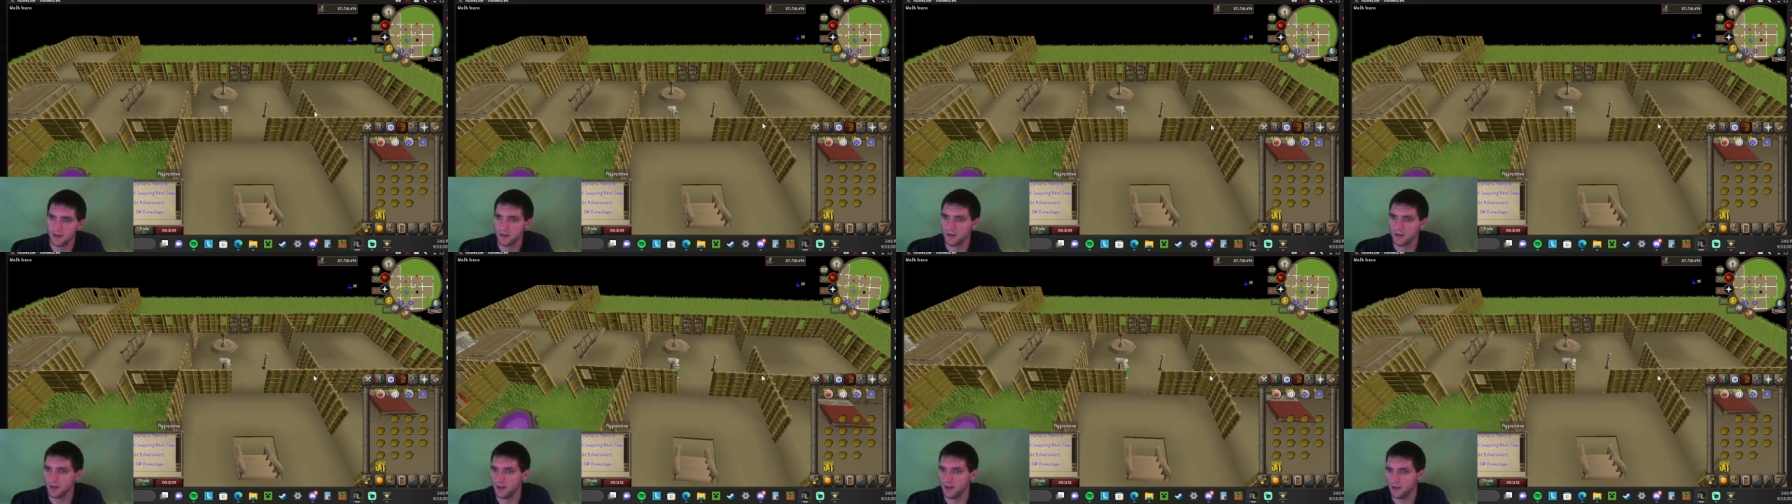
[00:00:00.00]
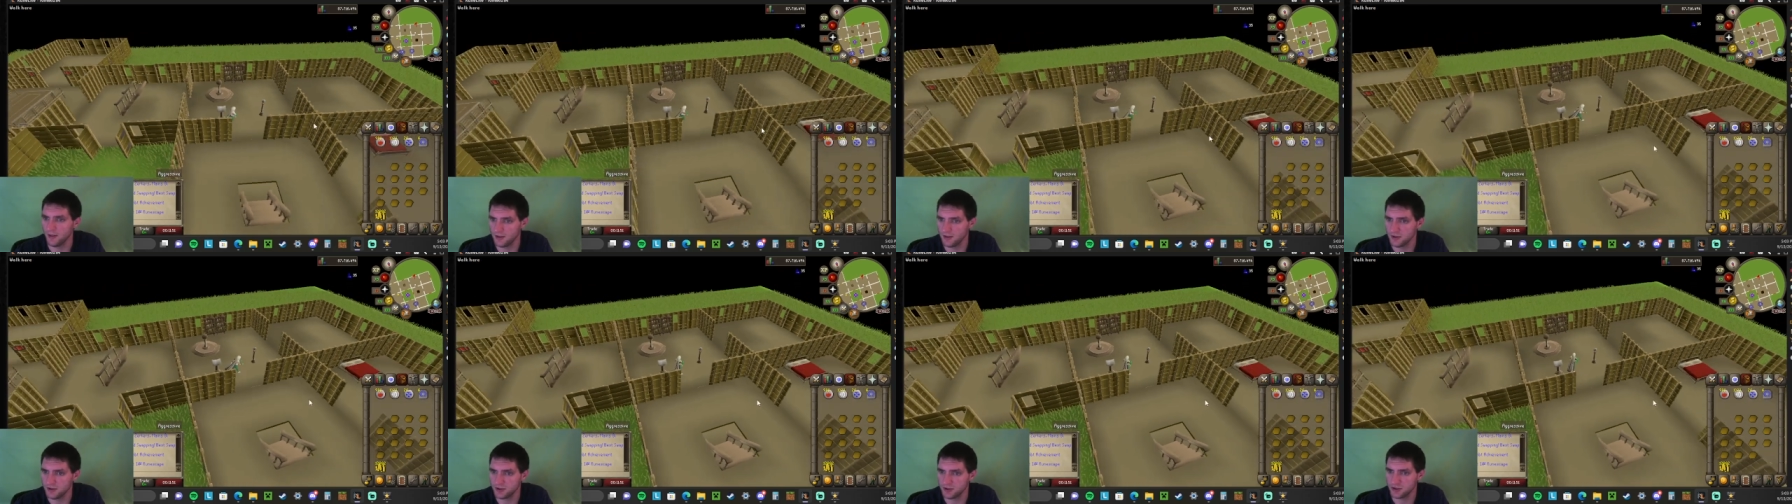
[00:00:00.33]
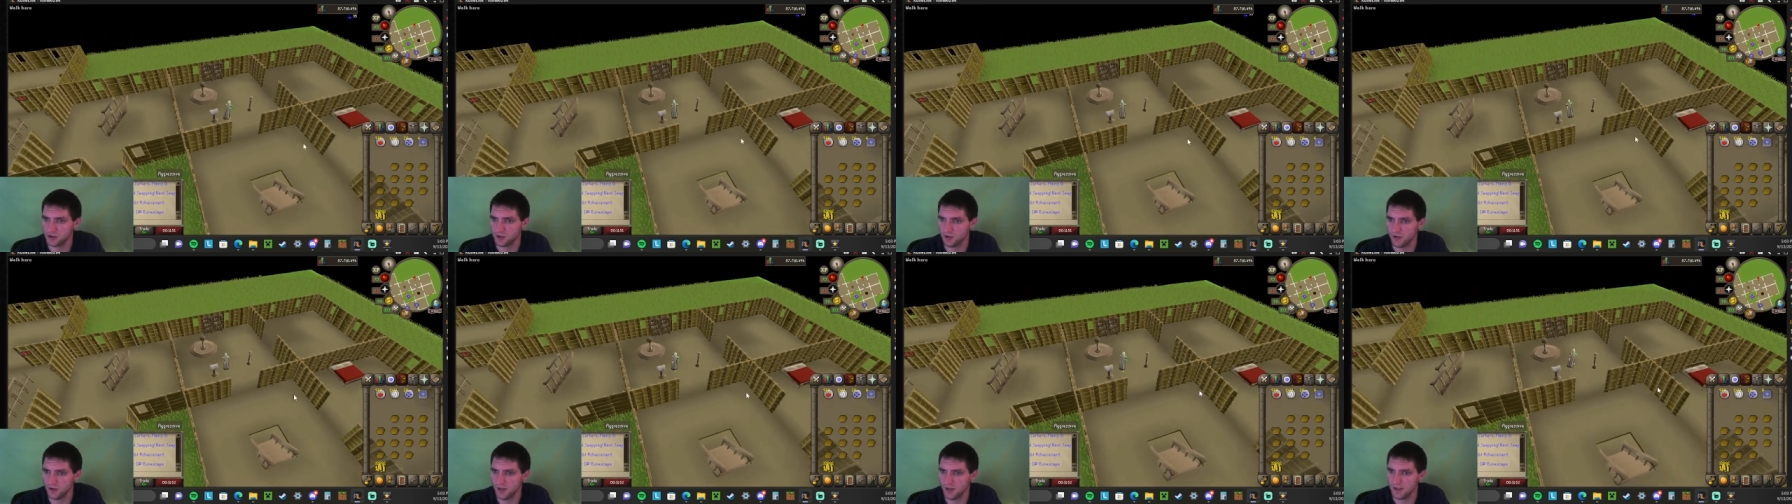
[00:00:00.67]
And just to show
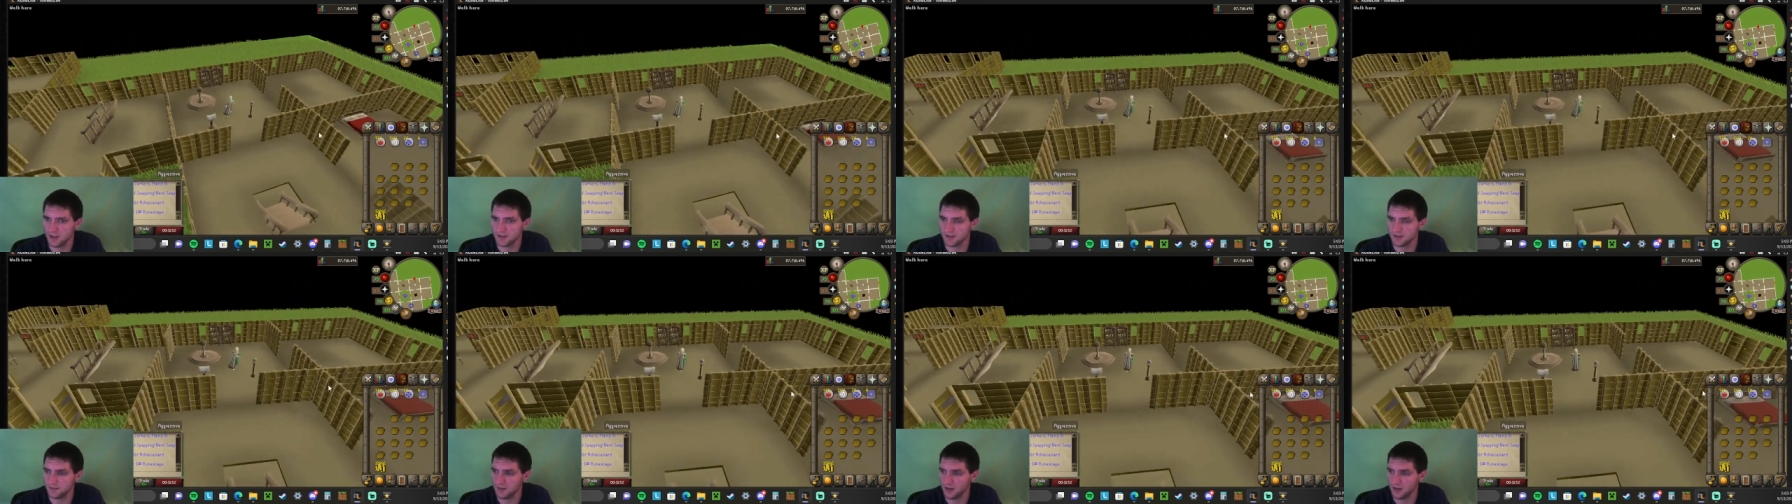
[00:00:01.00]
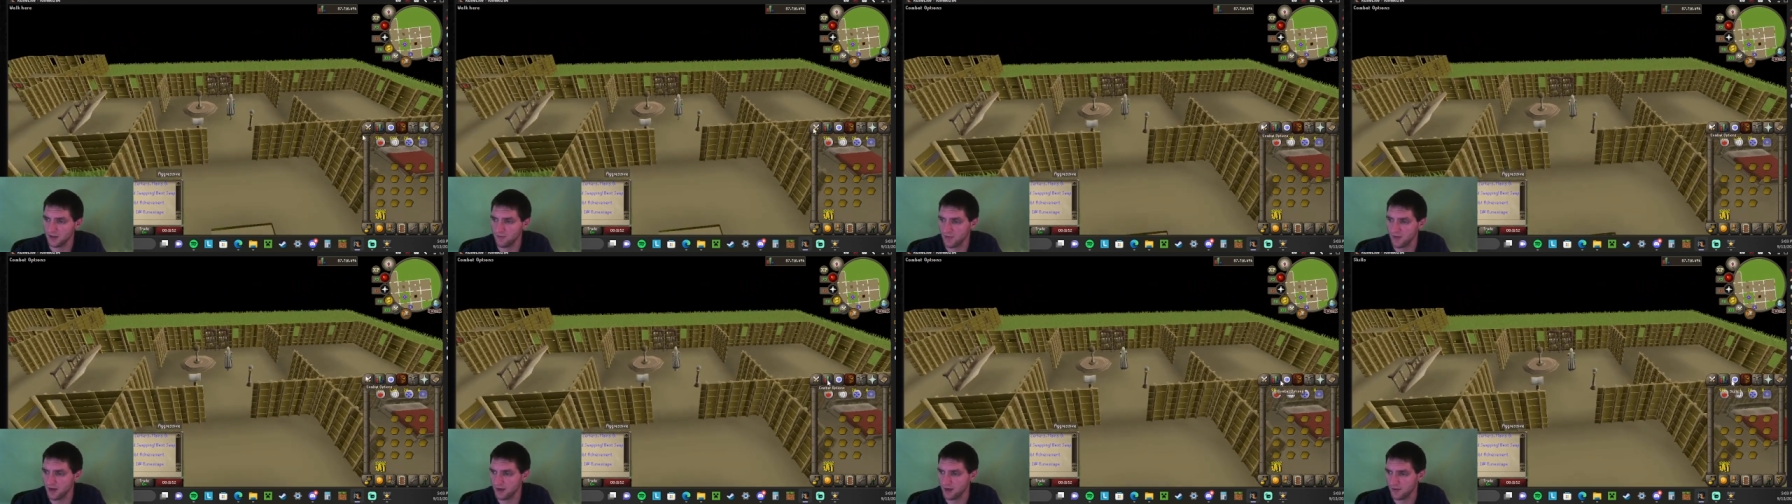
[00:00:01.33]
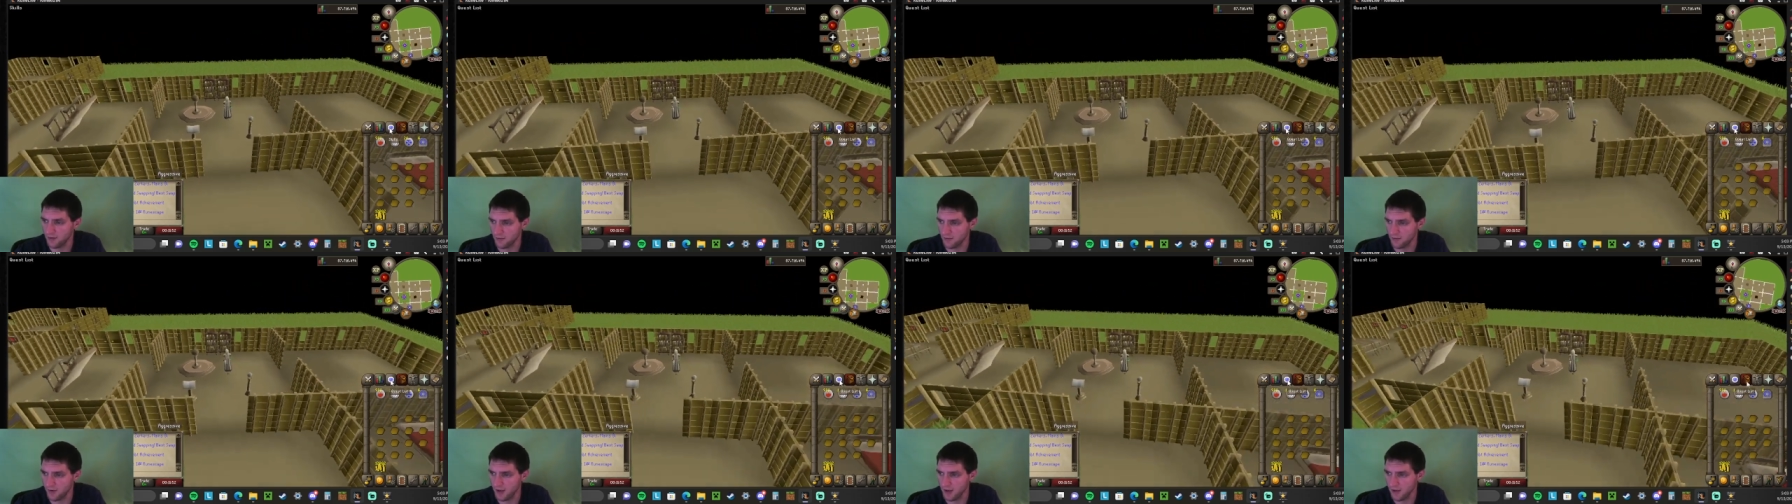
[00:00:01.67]
you guys the money making
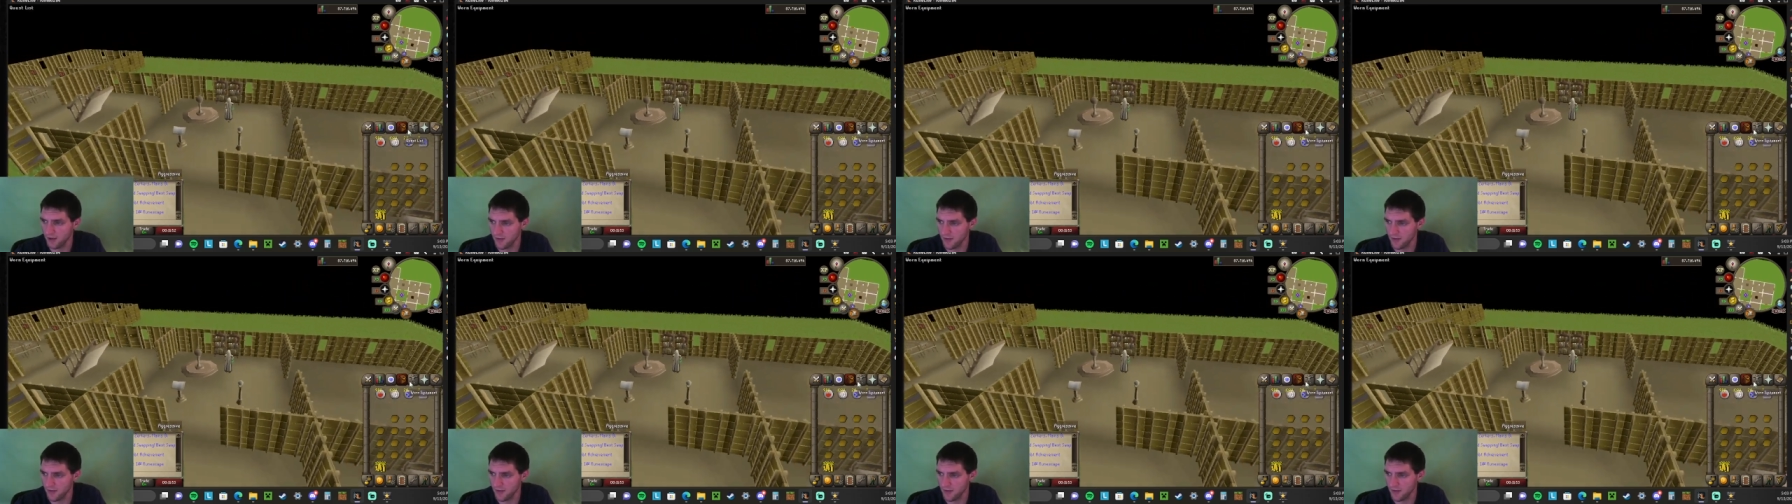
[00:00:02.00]
you can